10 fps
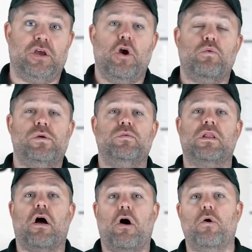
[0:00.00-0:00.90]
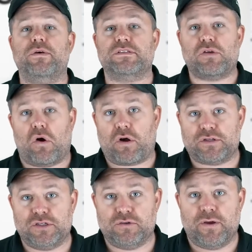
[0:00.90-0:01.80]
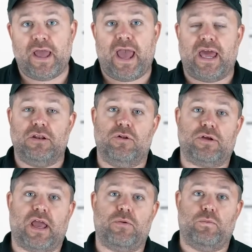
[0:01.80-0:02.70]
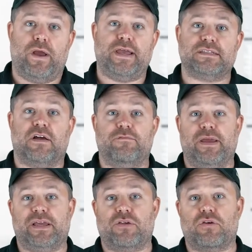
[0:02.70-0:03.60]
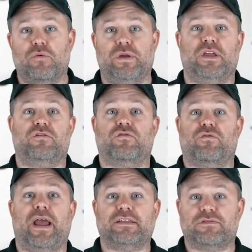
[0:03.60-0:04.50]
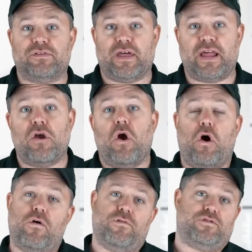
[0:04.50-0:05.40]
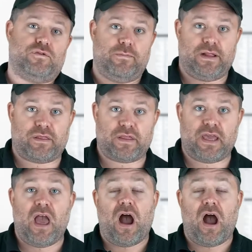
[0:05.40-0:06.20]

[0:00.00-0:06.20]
we will always talk to you and look at ways of making sure we can transfer that over to a monthly,